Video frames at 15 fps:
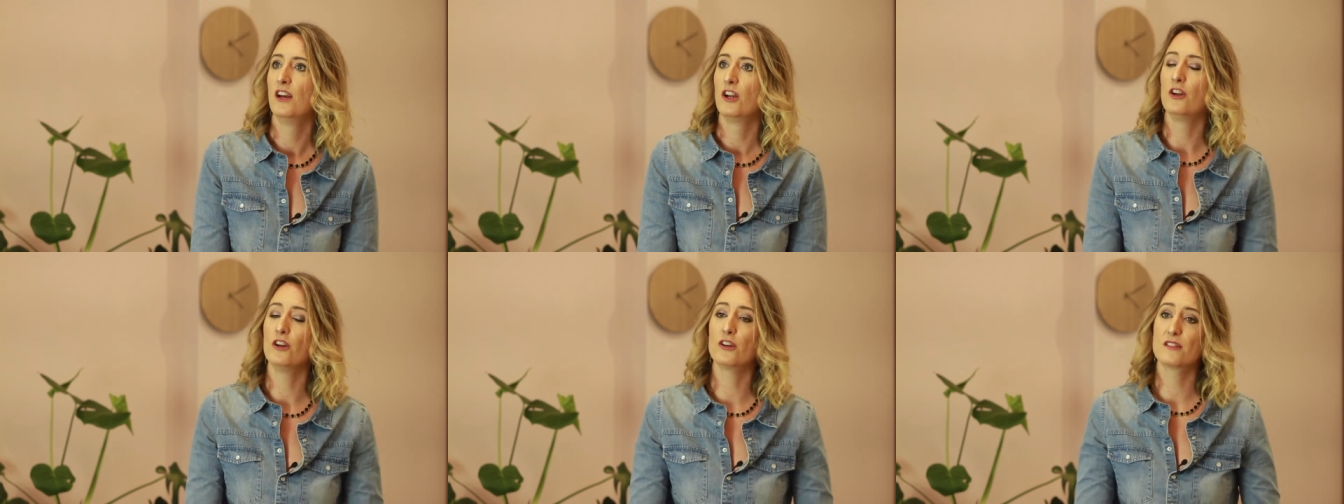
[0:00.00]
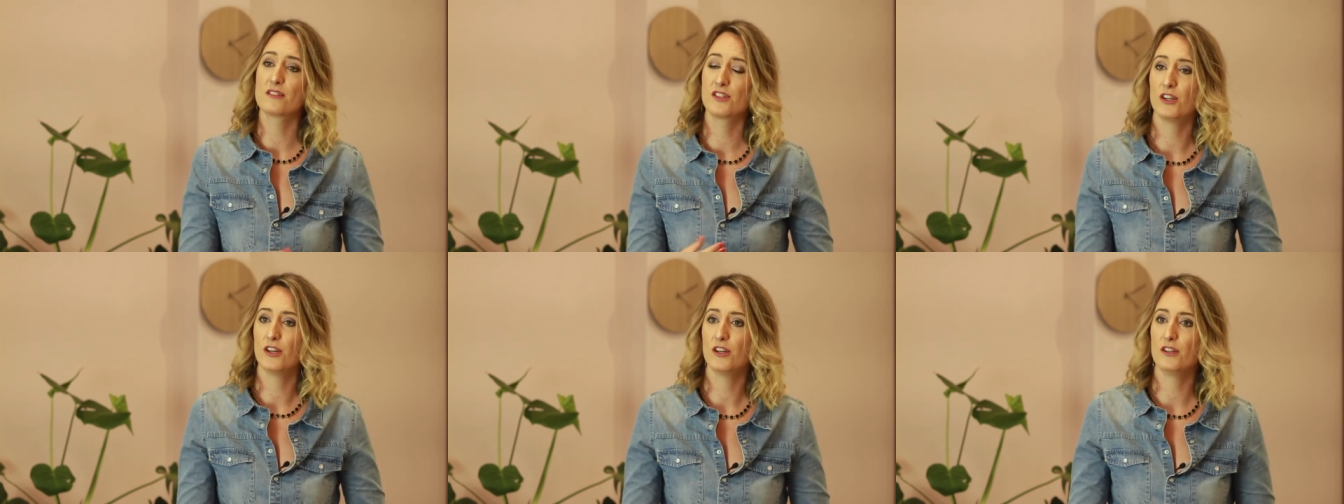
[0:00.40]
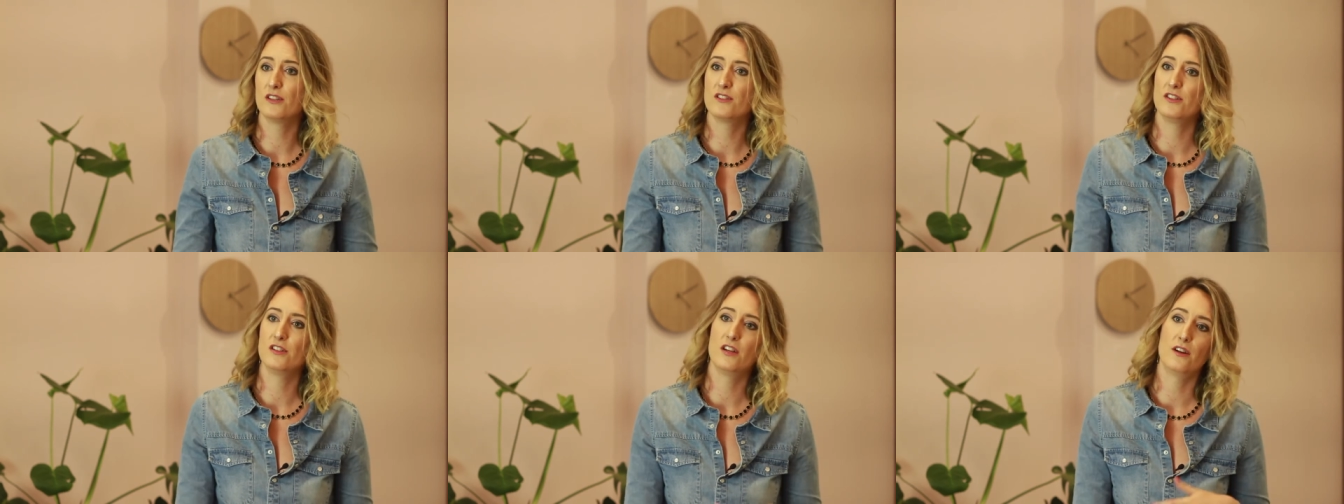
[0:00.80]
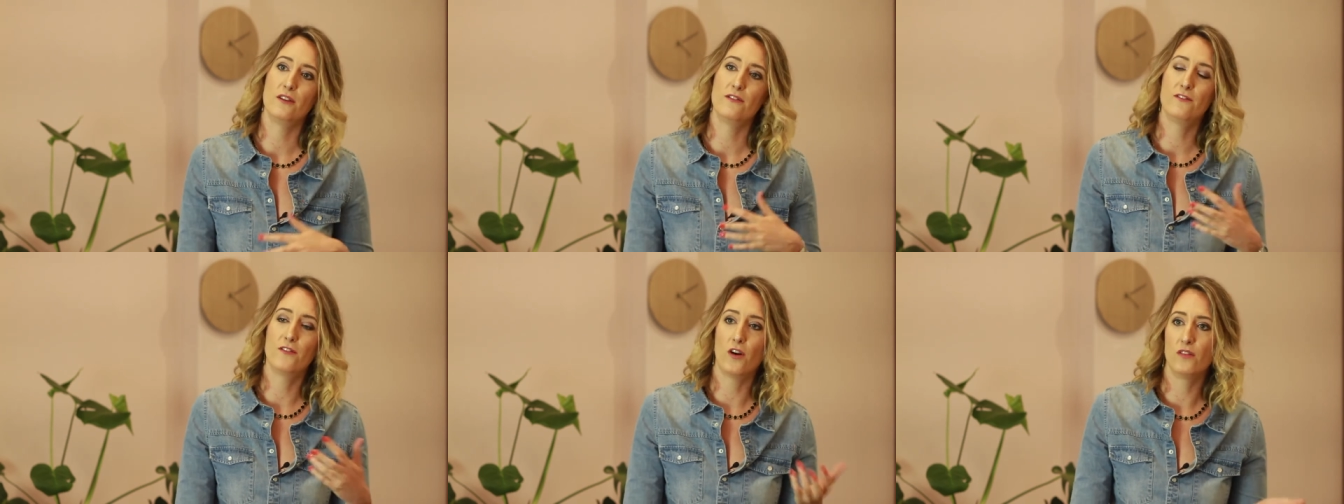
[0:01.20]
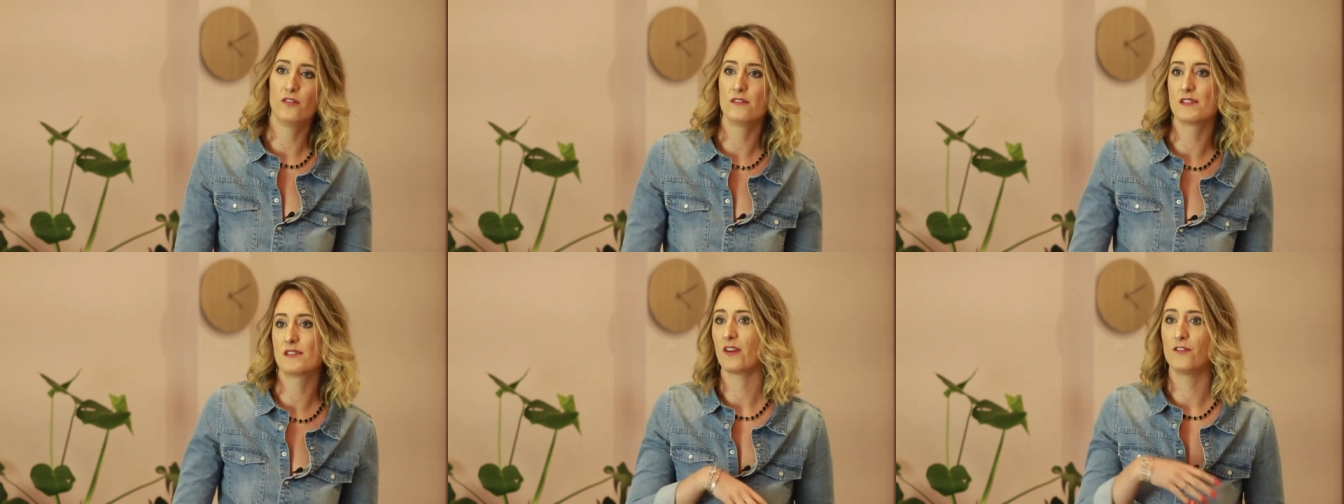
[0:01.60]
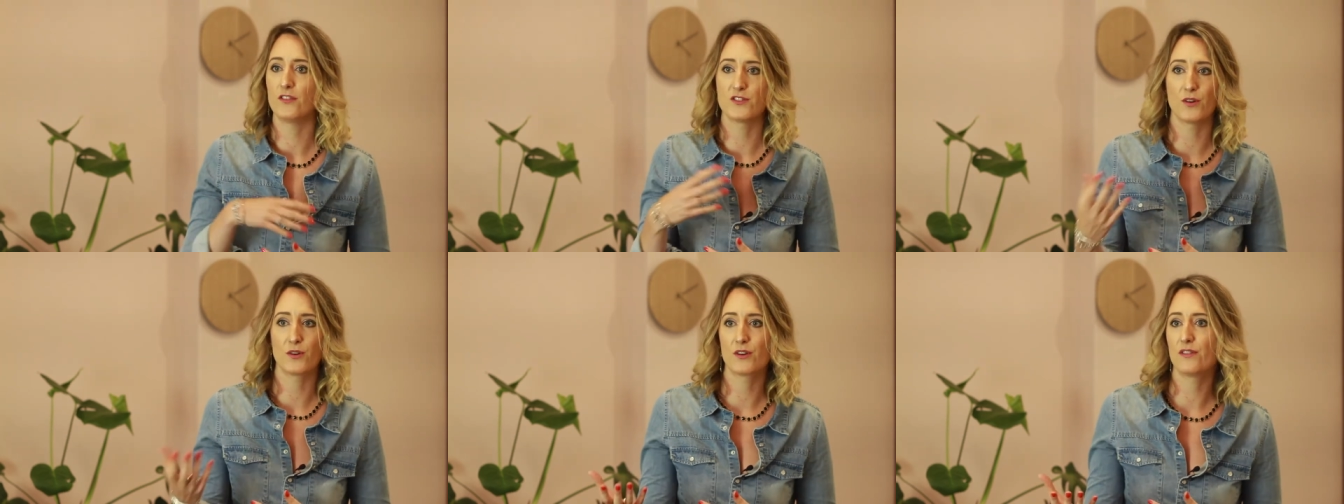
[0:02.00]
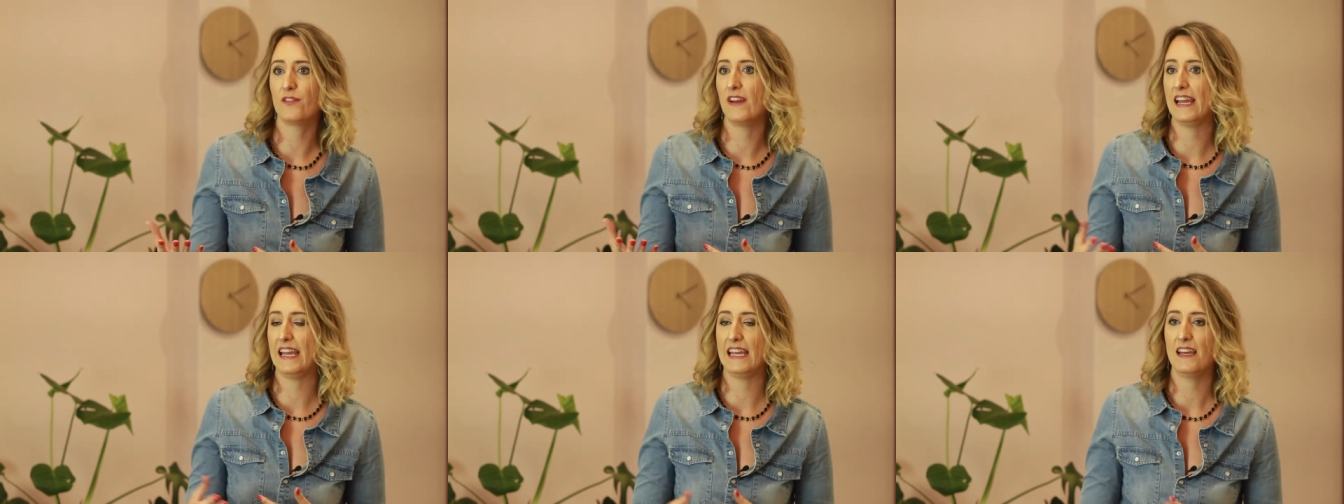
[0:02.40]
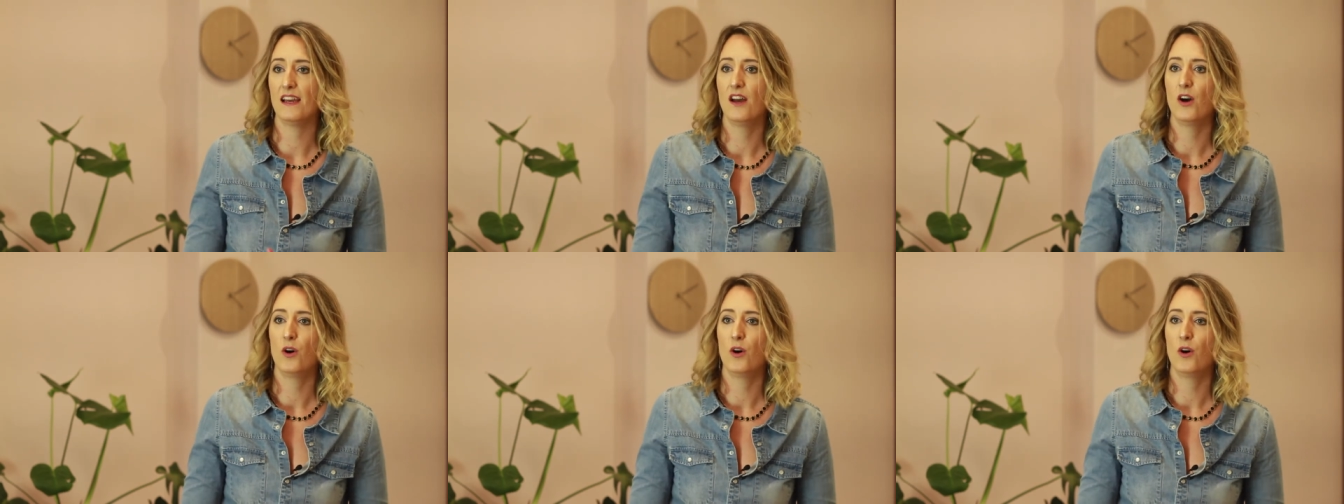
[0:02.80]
looks good, you know, fonts, photography,